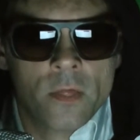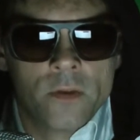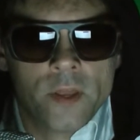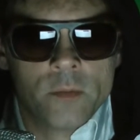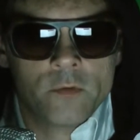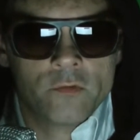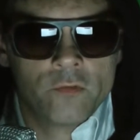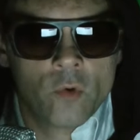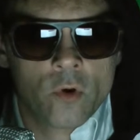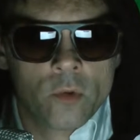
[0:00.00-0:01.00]
The day
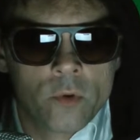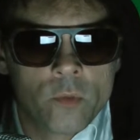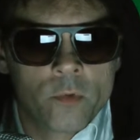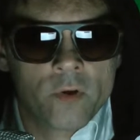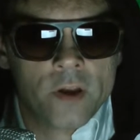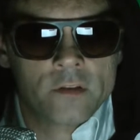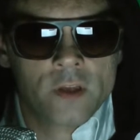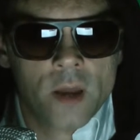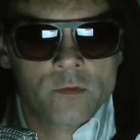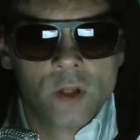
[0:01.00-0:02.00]
before, we will provide a
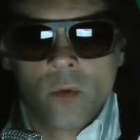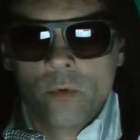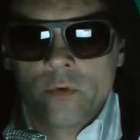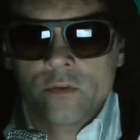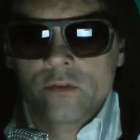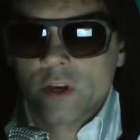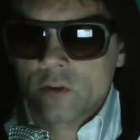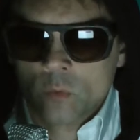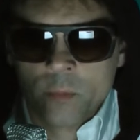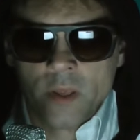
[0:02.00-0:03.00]
time slot when
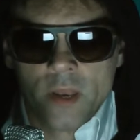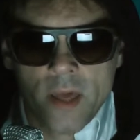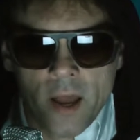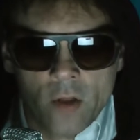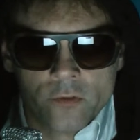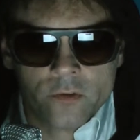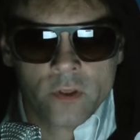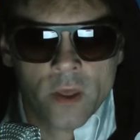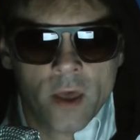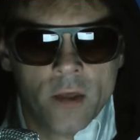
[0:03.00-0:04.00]
registration will be announced.
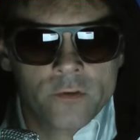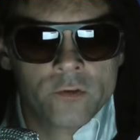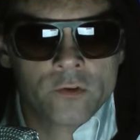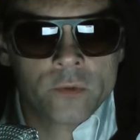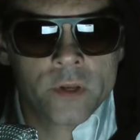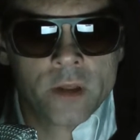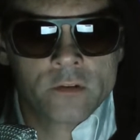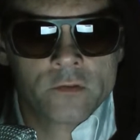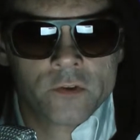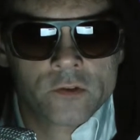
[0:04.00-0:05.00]
As soon as we announce
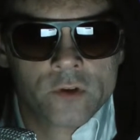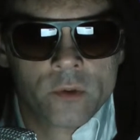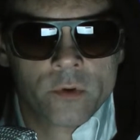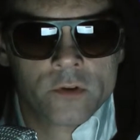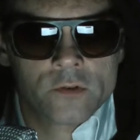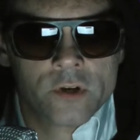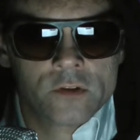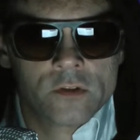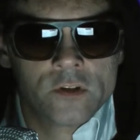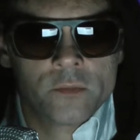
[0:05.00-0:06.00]
the official start of the
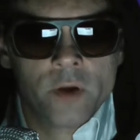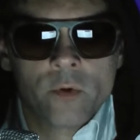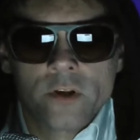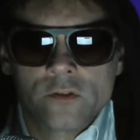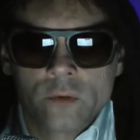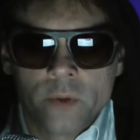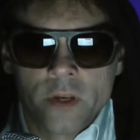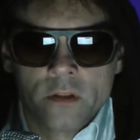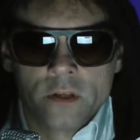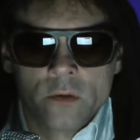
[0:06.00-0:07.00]
registration stage, you may register
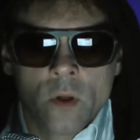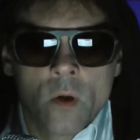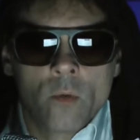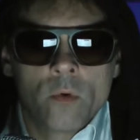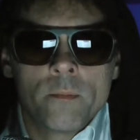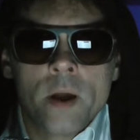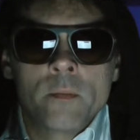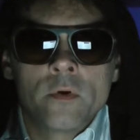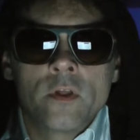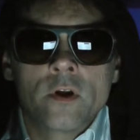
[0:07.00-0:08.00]
immediately.
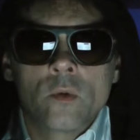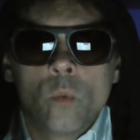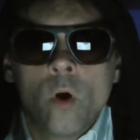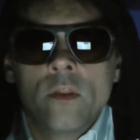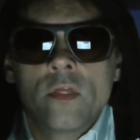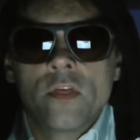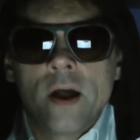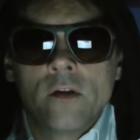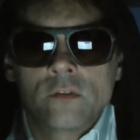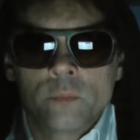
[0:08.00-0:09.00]
Remember, there are
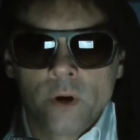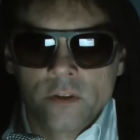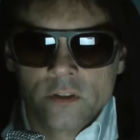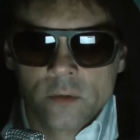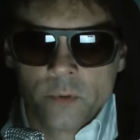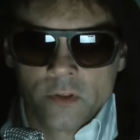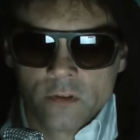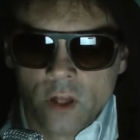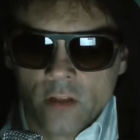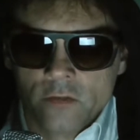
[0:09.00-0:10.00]
1,000 participant
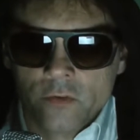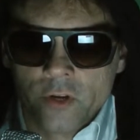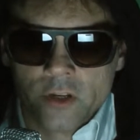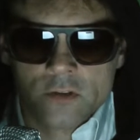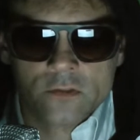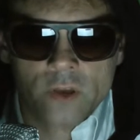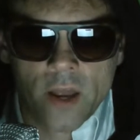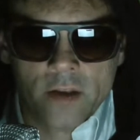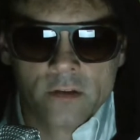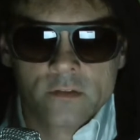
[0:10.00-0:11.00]
slots for each
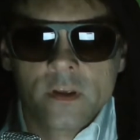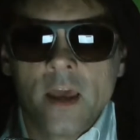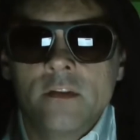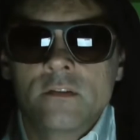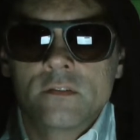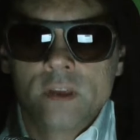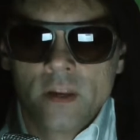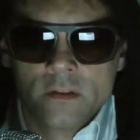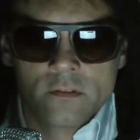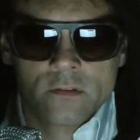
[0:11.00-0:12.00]
Sidus and
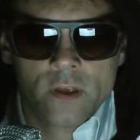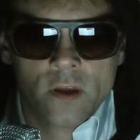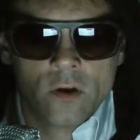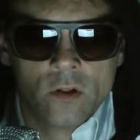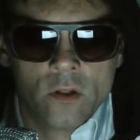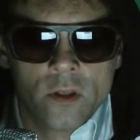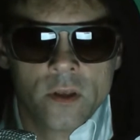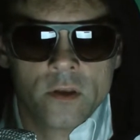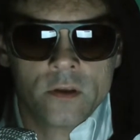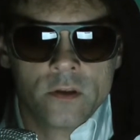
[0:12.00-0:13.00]
Senate sale.
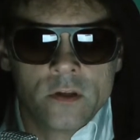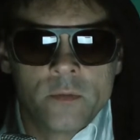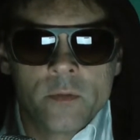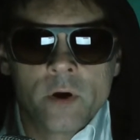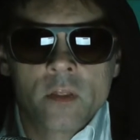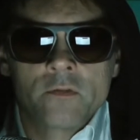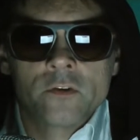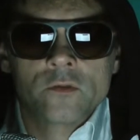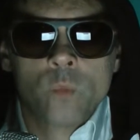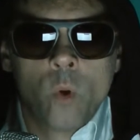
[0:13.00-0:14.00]
You need to be among the
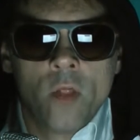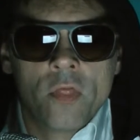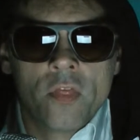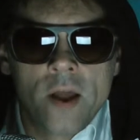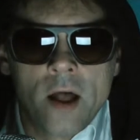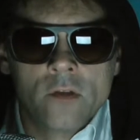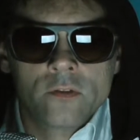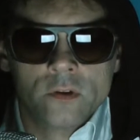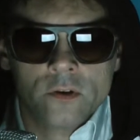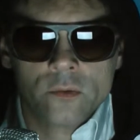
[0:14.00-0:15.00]
first
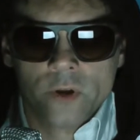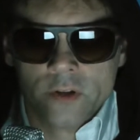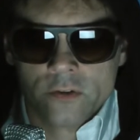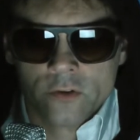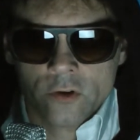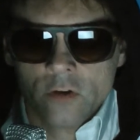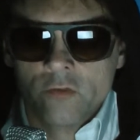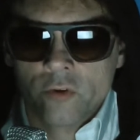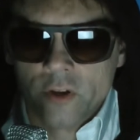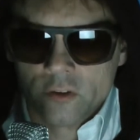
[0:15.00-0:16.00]
1,000 to register
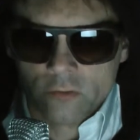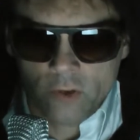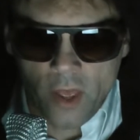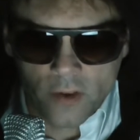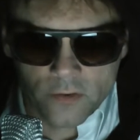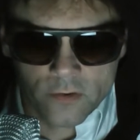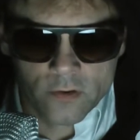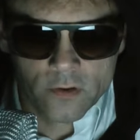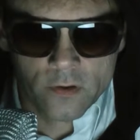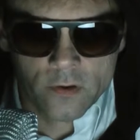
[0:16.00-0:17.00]
for each event.
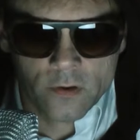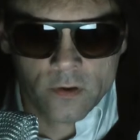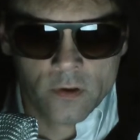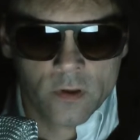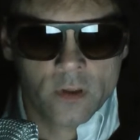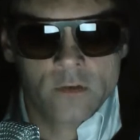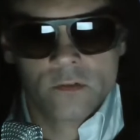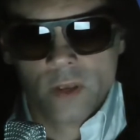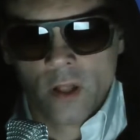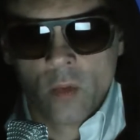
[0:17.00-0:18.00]

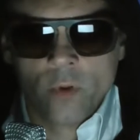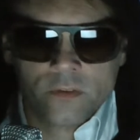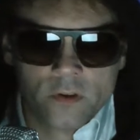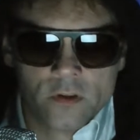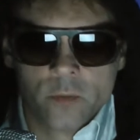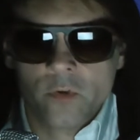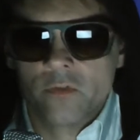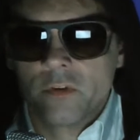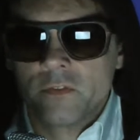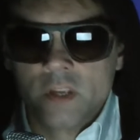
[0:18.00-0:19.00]
Sale Wednesday, December
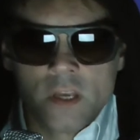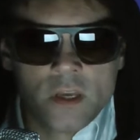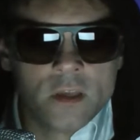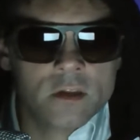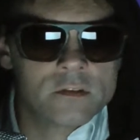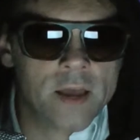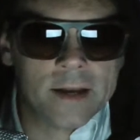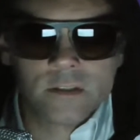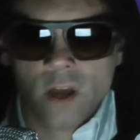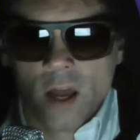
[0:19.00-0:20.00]
15,
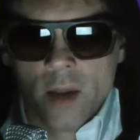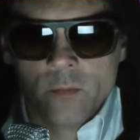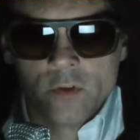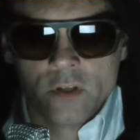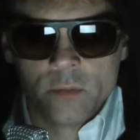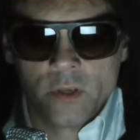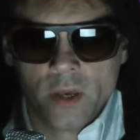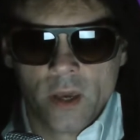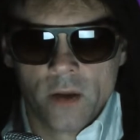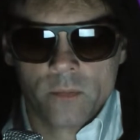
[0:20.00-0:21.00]
exact time
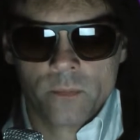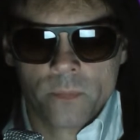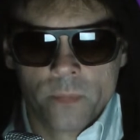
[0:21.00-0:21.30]
TBA.